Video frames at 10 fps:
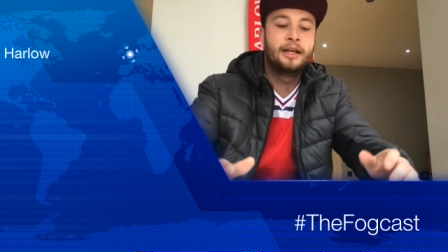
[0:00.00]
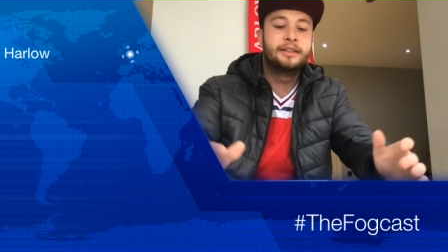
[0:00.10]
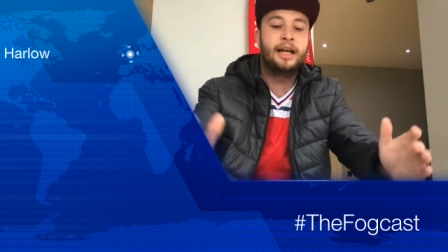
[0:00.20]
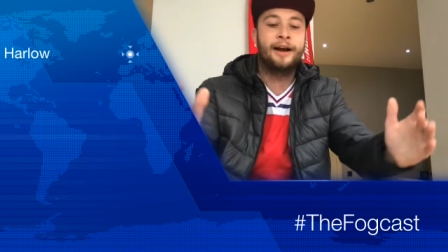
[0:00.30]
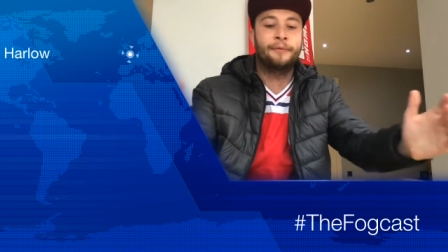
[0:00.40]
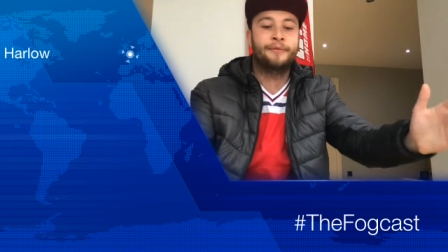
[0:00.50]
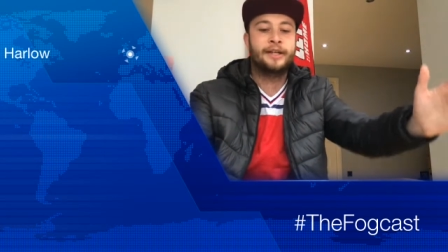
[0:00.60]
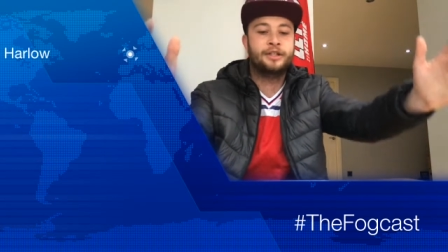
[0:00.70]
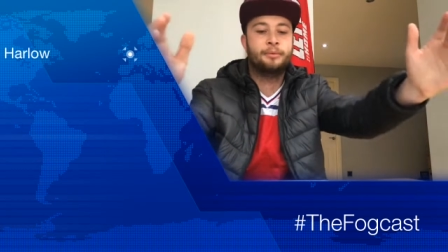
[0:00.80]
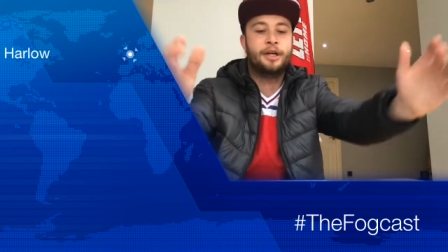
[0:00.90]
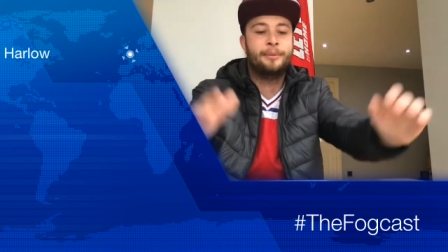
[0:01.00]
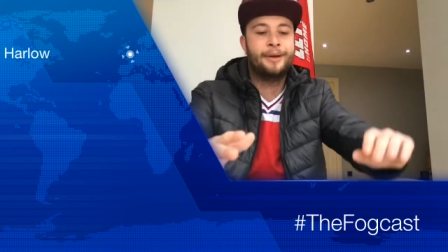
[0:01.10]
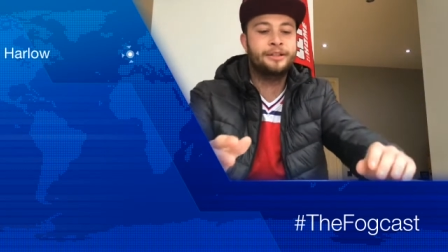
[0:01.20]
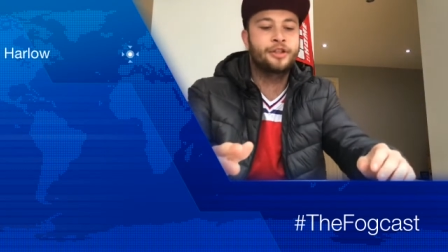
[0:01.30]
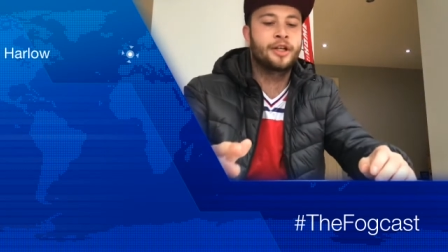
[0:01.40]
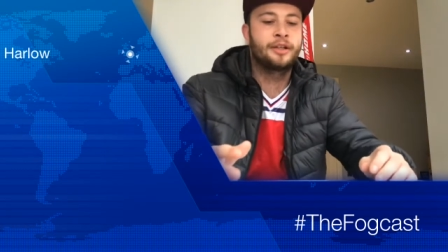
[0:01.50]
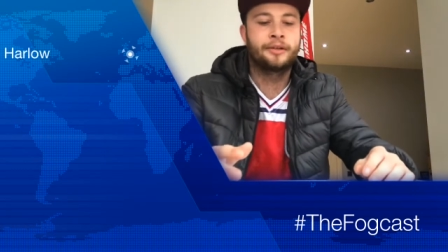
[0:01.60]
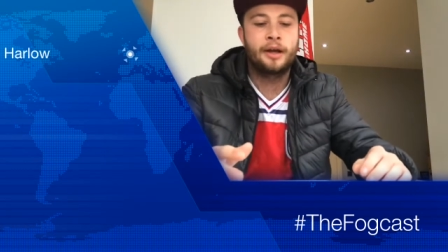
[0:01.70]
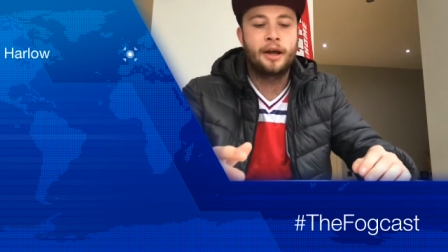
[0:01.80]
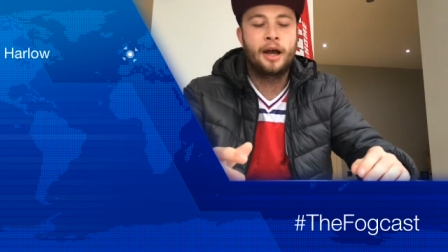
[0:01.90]
Now, things I'm going to
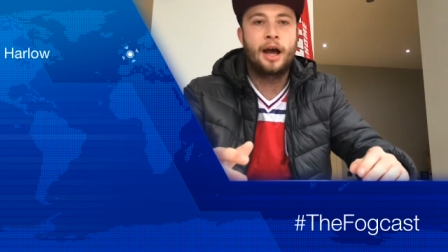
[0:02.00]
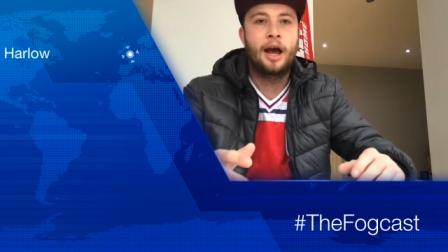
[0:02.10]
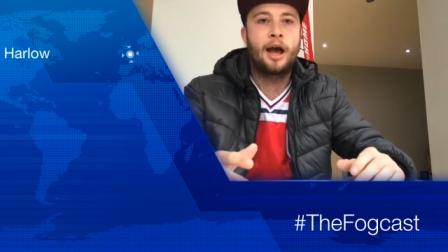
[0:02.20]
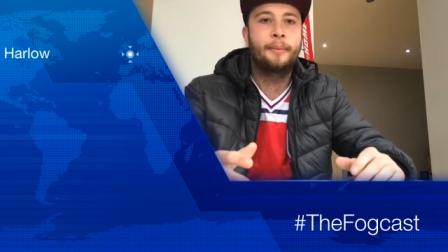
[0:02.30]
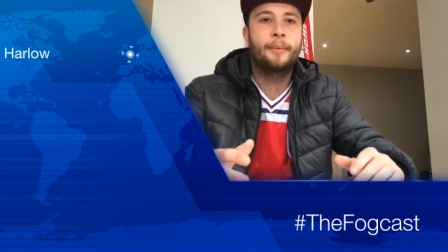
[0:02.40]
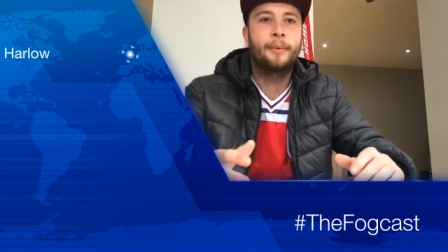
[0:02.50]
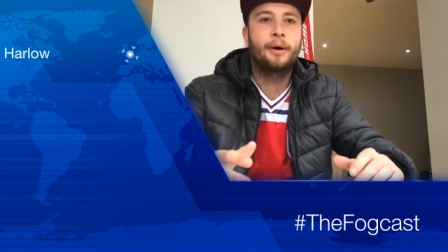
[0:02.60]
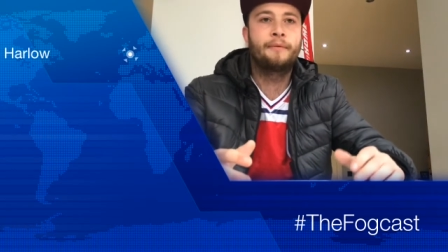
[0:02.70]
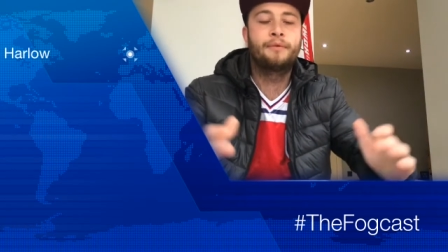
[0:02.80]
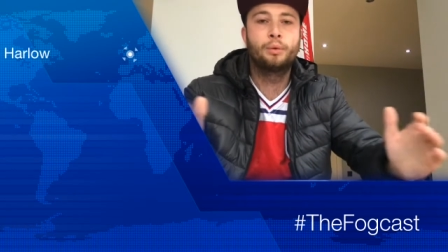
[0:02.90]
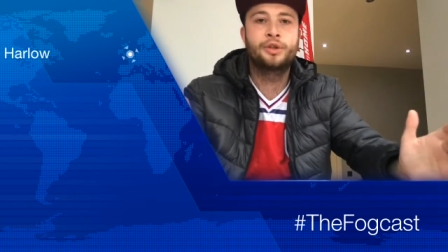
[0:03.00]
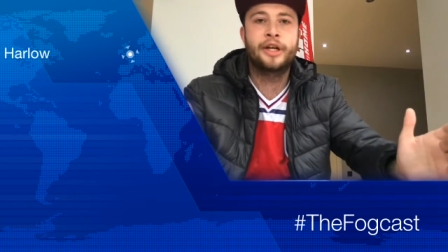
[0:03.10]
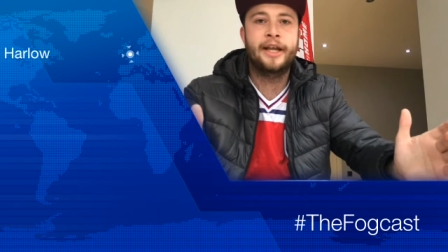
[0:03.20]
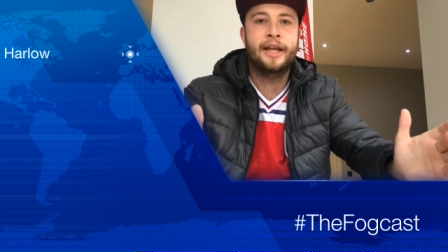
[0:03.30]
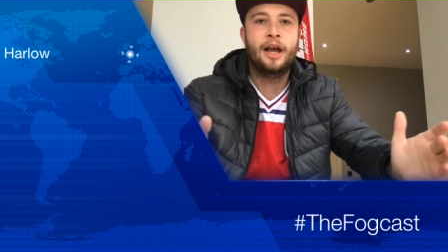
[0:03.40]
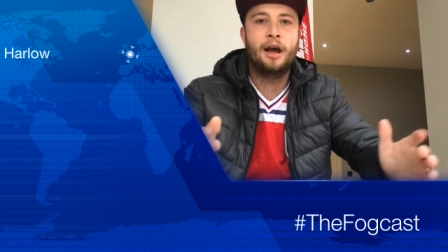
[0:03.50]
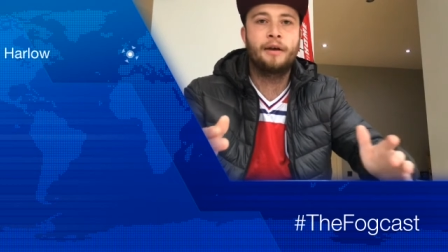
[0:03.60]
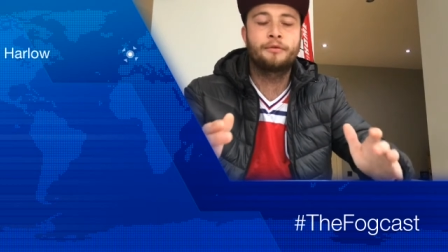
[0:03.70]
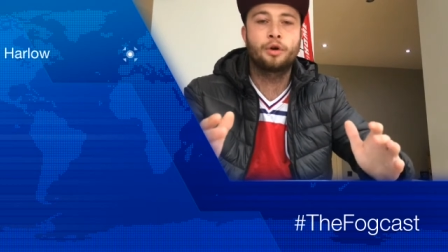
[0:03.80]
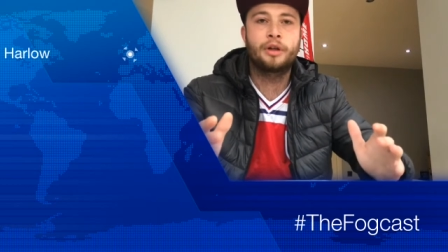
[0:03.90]
mention. Unfortunately,
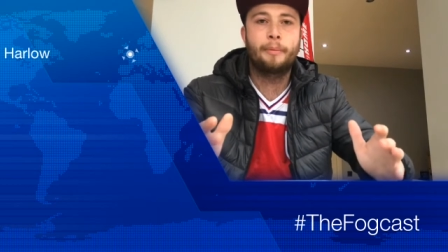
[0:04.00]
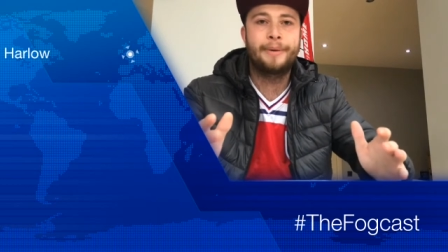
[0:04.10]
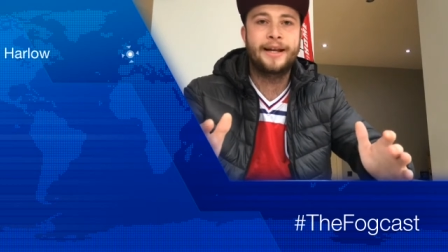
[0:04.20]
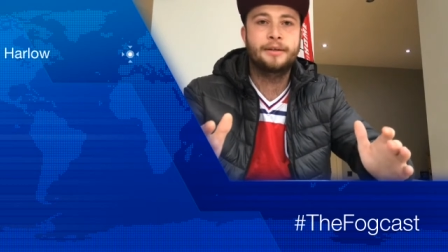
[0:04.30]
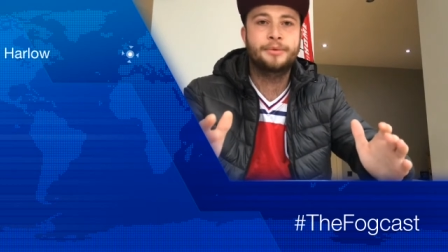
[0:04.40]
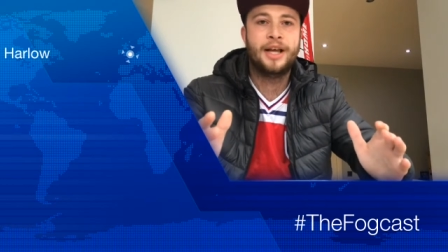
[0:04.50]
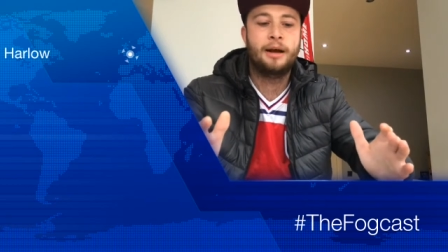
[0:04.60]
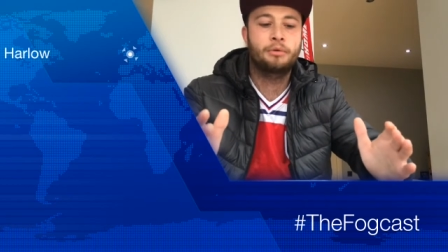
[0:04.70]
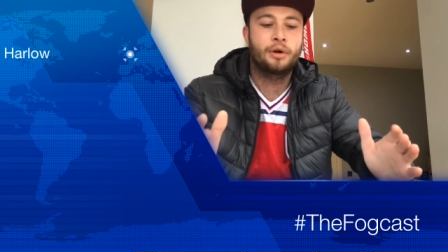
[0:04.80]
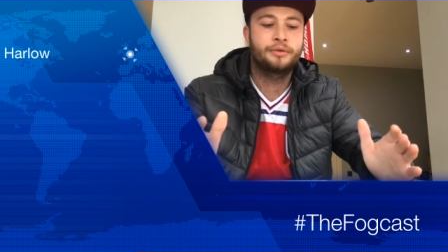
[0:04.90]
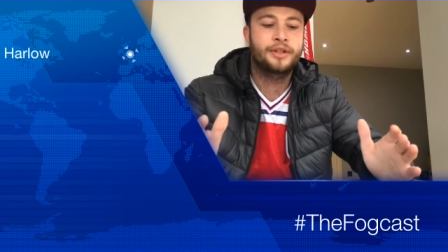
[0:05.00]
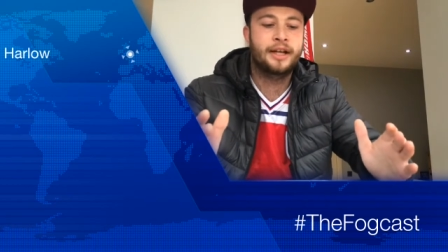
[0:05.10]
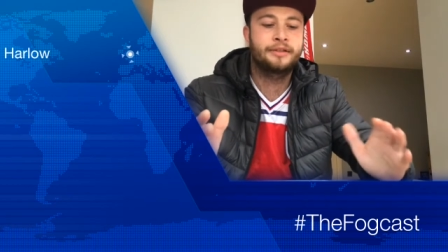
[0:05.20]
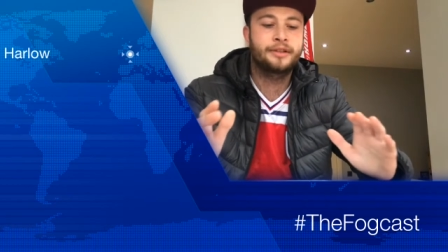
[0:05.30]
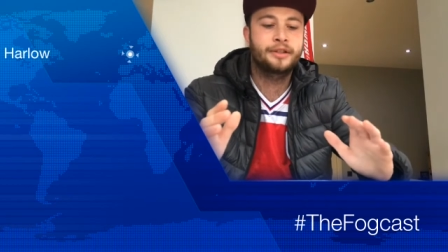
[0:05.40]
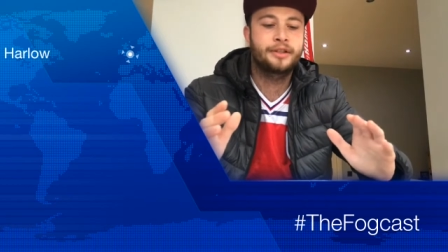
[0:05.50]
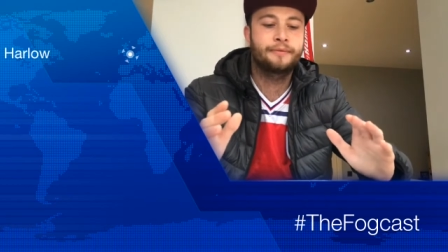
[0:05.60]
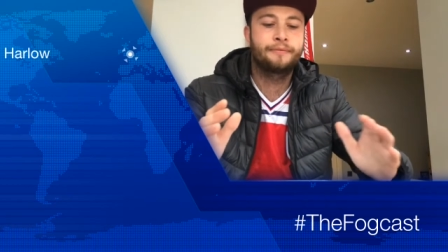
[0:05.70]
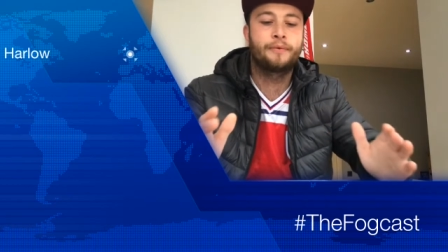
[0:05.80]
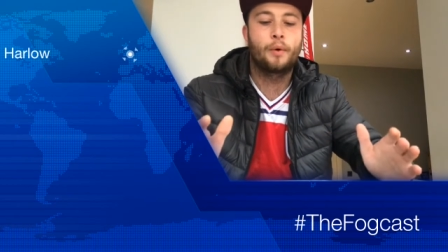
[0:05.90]
I've got no Billingham Town content
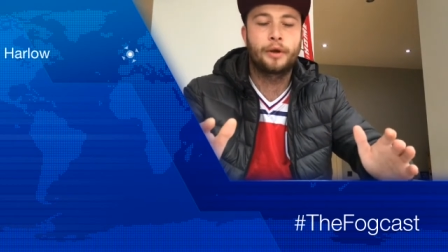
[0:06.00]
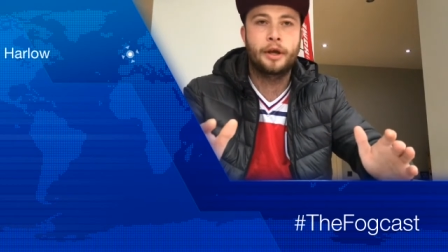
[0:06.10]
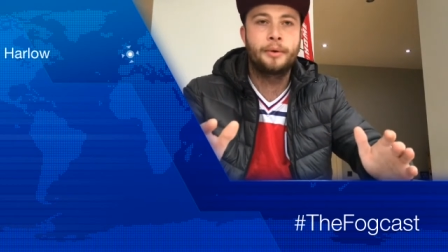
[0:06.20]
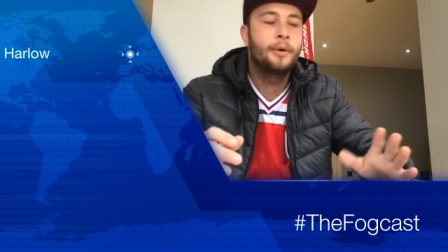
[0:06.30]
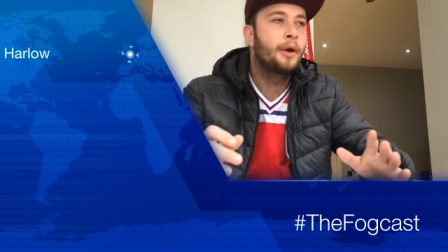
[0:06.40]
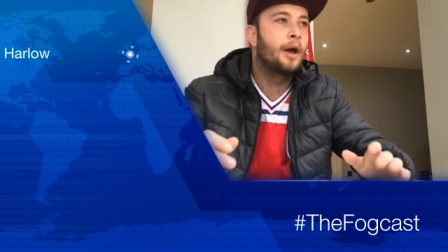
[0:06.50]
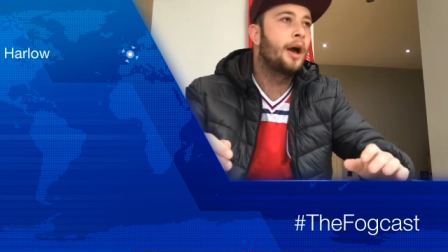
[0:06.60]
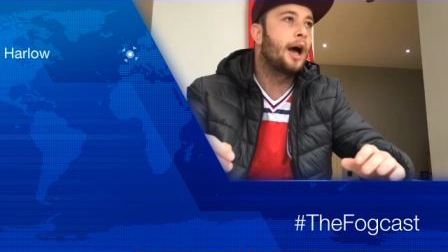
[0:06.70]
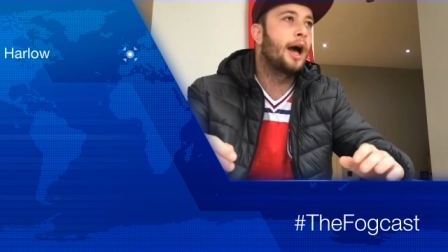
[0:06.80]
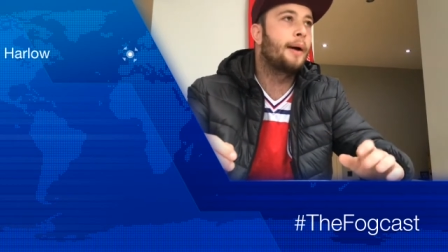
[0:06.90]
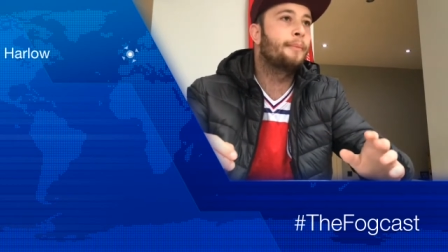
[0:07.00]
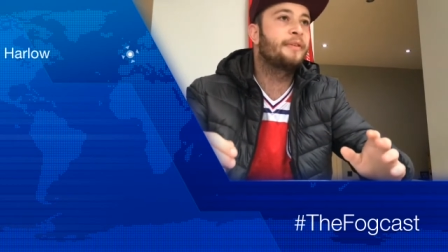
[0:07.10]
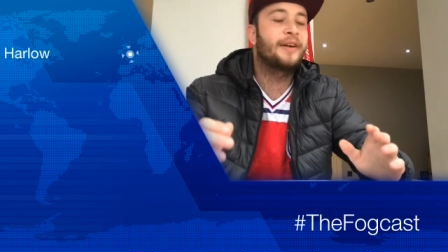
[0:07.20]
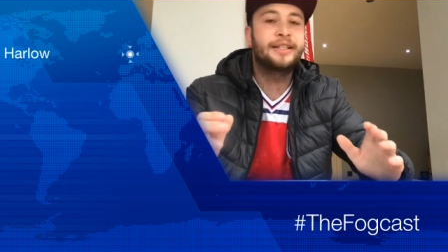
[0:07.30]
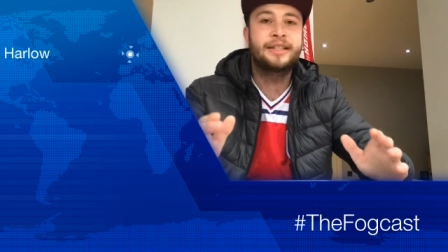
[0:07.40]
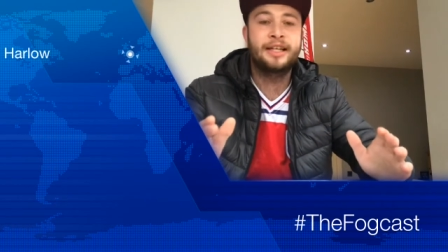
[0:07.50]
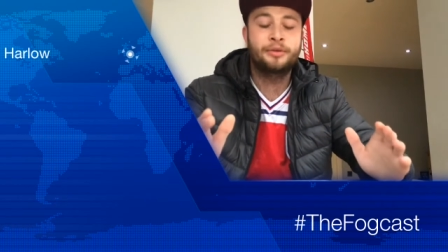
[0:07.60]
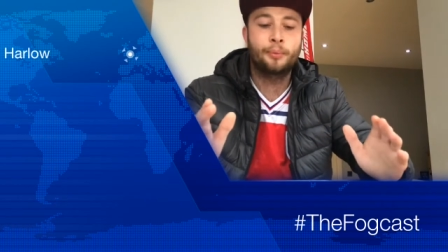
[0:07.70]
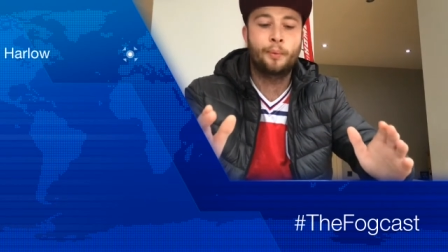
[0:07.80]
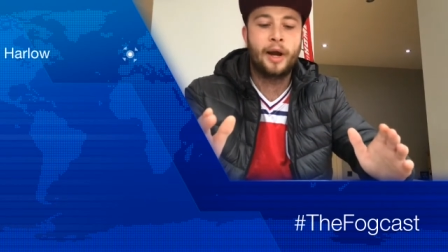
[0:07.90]
for you, but they
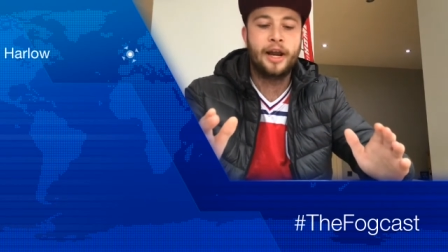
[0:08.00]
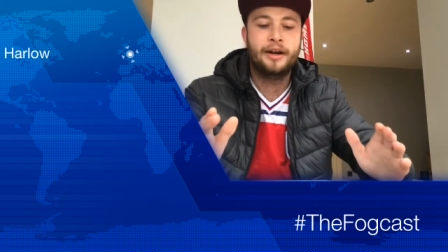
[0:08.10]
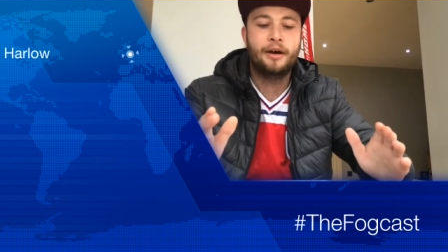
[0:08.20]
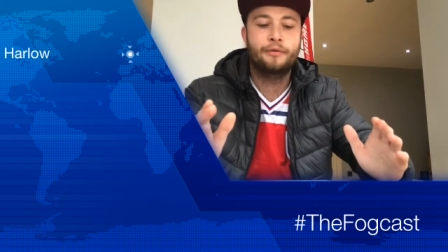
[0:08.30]
did win